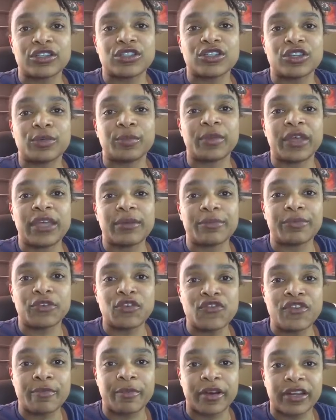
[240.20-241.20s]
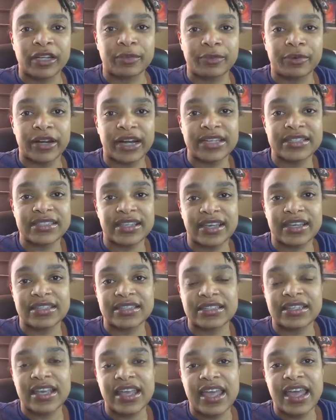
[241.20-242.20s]
to improve upon the
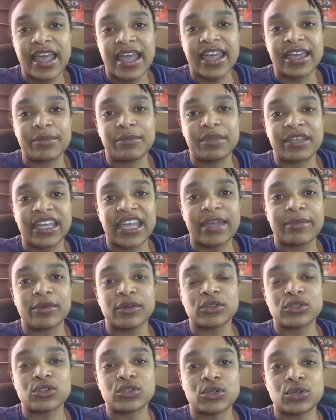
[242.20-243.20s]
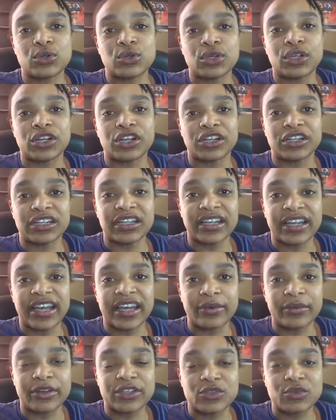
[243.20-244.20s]
process and be able to learn the
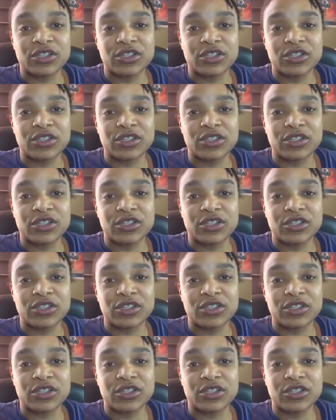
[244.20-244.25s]
language,